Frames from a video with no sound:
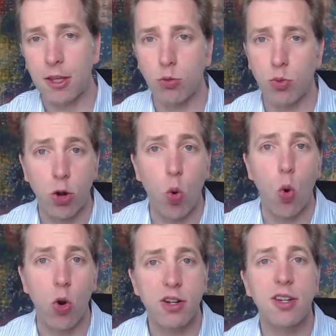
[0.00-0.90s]
You
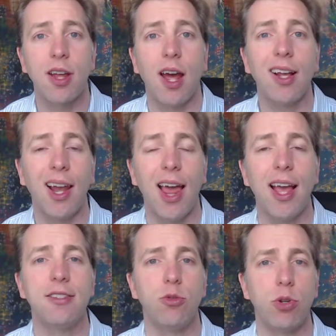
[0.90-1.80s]
record a
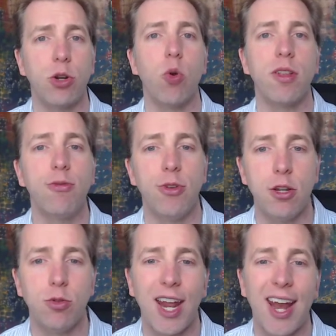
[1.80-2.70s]
class, you record a
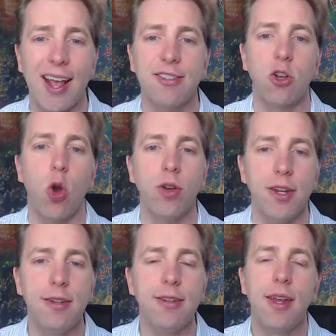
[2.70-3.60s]
video that has
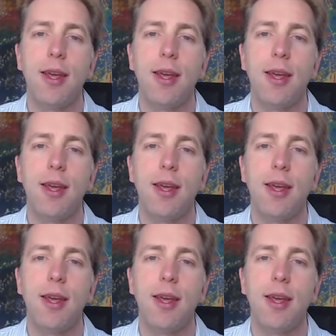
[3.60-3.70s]
content,